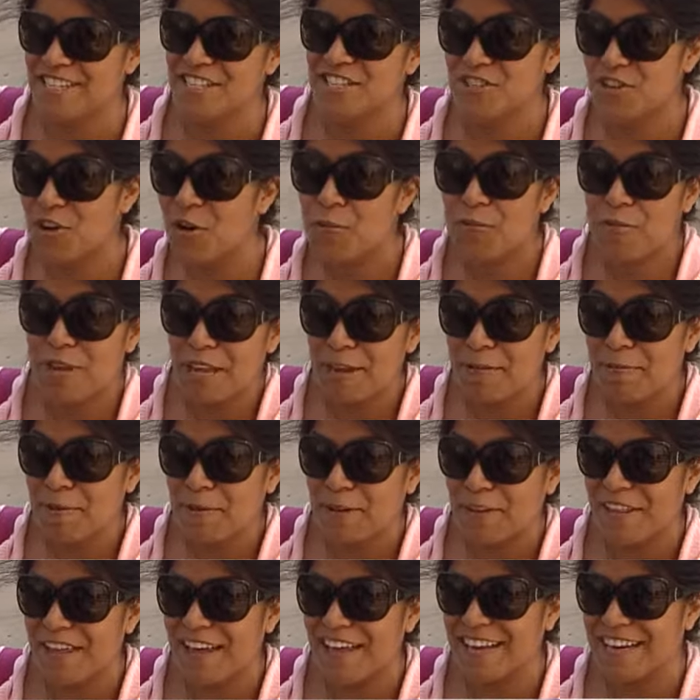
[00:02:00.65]
Just show people
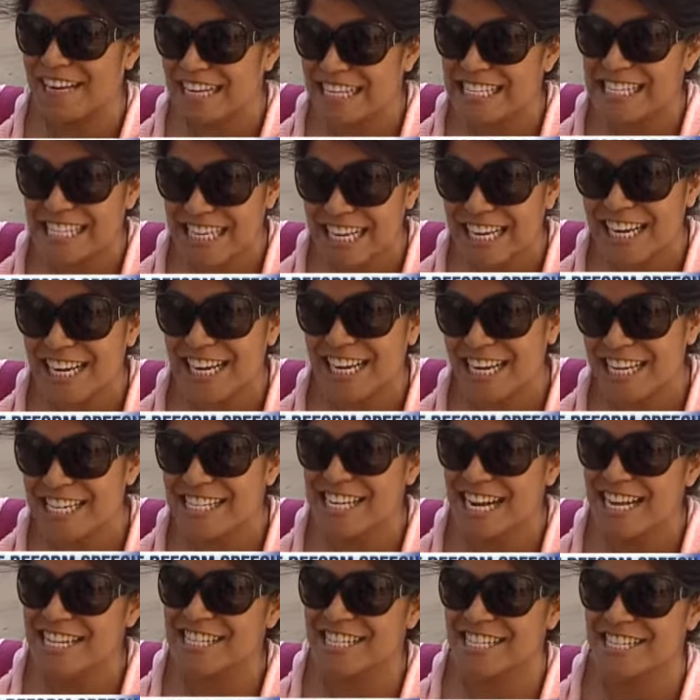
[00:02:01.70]
that it's needed, it's
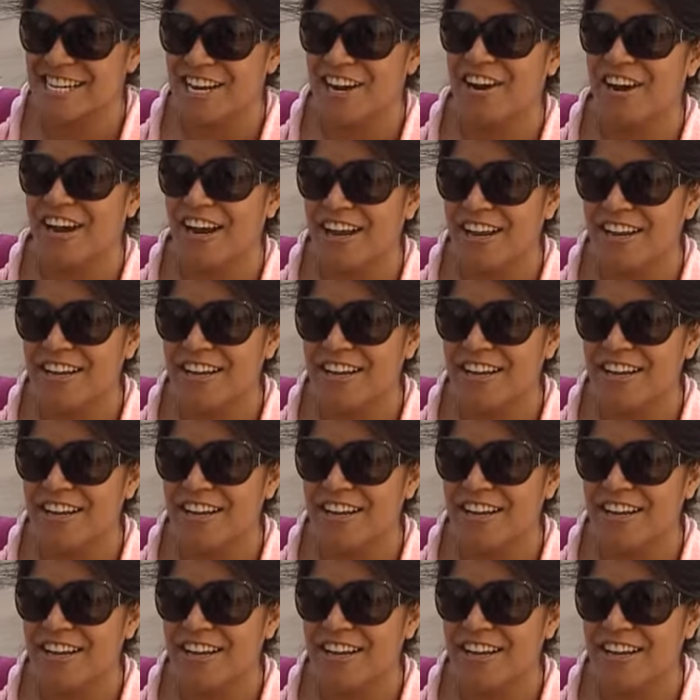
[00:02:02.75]
necessary.